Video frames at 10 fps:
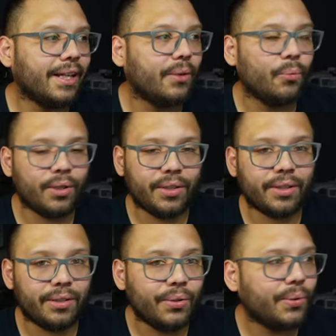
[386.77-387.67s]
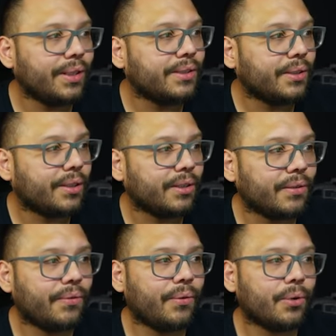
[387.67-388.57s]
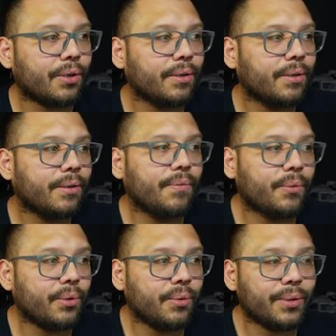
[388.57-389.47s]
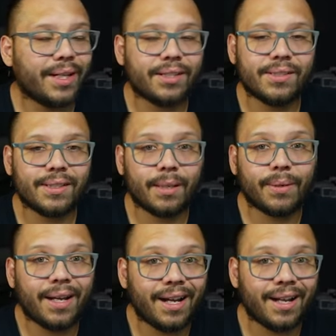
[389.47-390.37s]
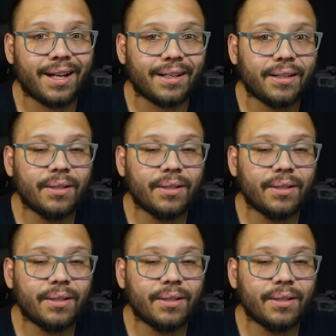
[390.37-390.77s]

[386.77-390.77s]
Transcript: Then what you can do is you can look for the reaction type, haha.